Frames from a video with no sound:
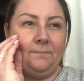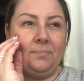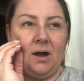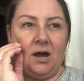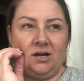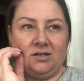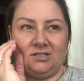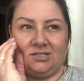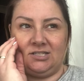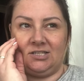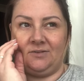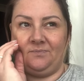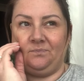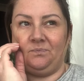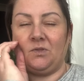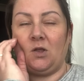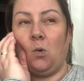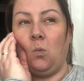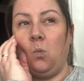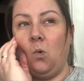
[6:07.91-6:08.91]
but
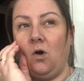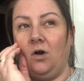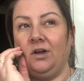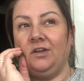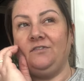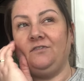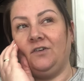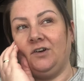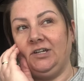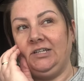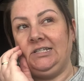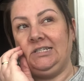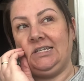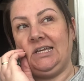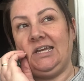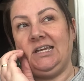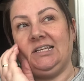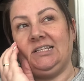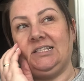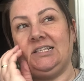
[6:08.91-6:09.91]
what I find it
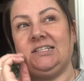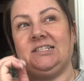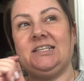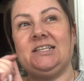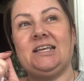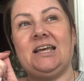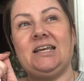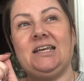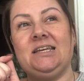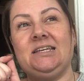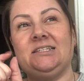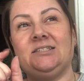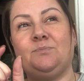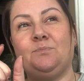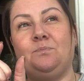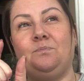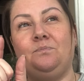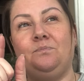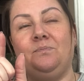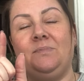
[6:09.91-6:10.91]
is, is it,
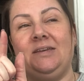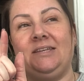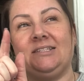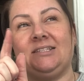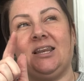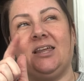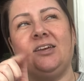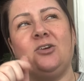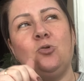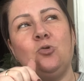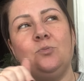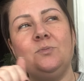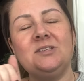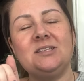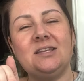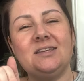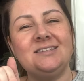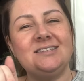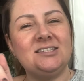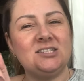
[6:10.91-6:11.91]
it's it's like
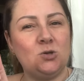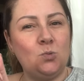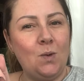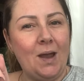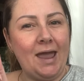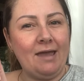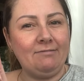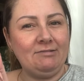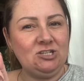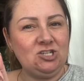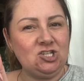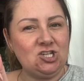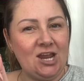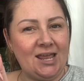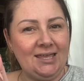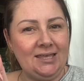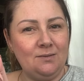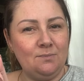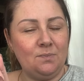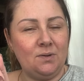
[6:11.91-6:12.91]
almost like square in
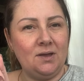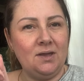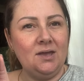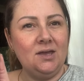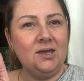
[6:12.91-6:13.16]
shape.